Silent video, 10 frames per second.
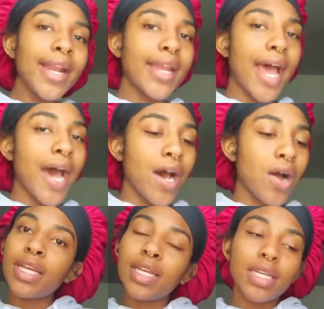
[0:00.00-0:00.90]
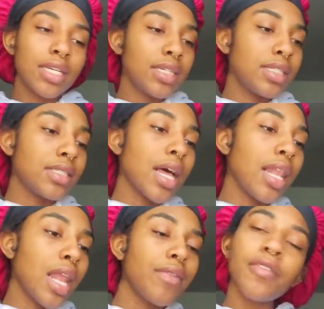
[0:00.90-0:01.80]
now it is
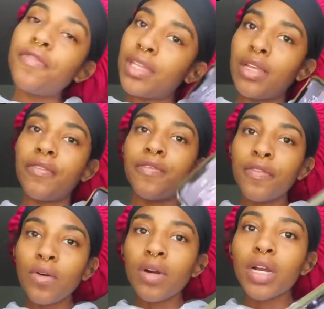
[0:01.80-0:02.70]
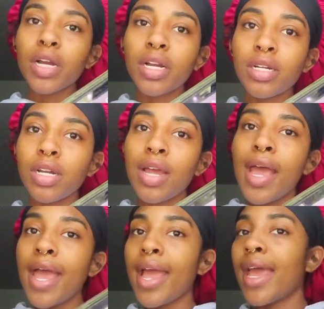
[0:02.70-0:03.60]
11:54
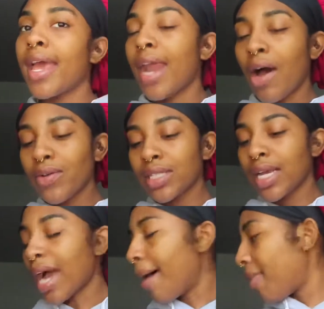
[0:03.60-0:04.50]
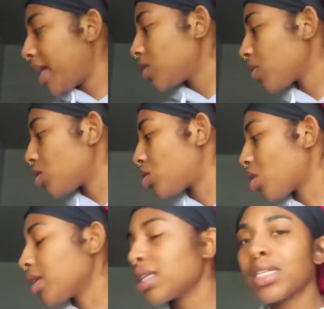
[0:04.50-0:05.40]
and I was like, I might as well
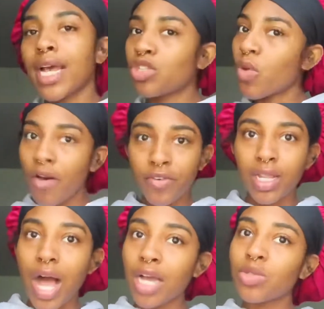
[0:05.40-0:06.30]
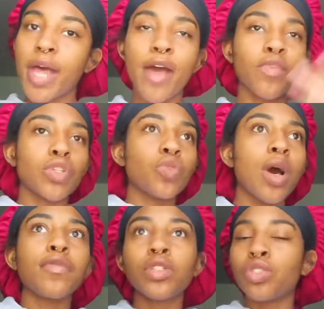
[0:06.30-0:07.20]
start this at 12 o'clock, so I have a
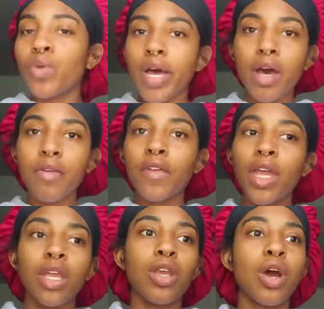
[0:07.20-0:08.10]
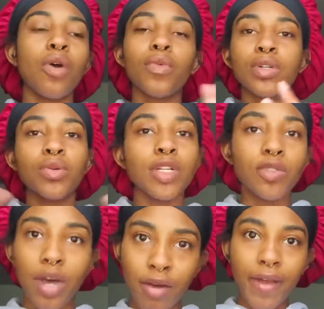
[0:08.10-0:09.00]
12 to 12, you know, we're doing
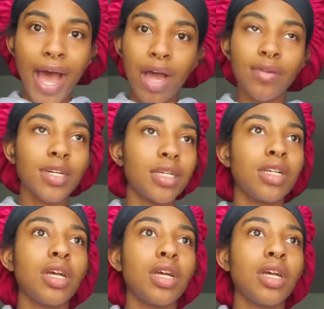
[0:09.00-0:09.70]
12-hour